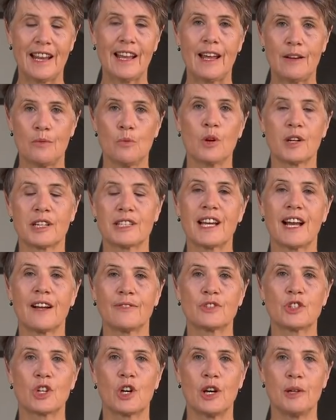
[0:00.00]
and what a tough
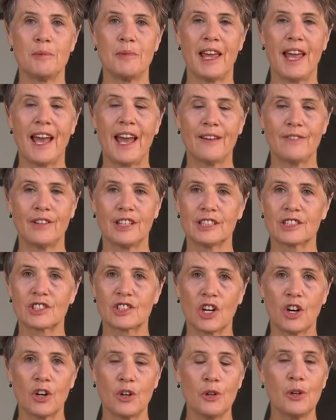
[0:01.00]
time they're having.
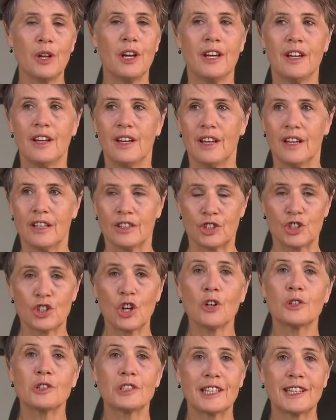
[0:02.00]
So,
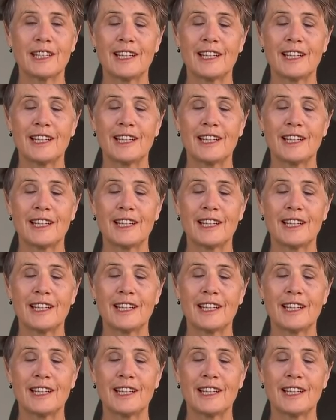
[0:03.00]
shocked at the